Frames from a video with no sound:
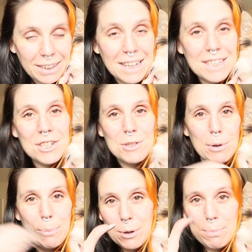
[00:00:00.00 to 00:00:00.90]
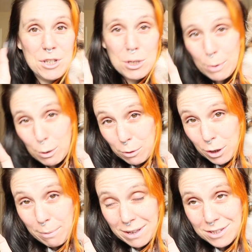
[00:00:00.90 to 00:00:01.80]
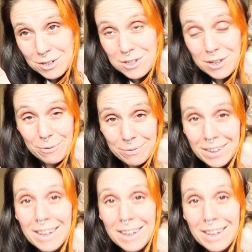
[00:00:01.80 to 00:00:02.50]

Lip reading: I didn't just want to put up a stupid community message, so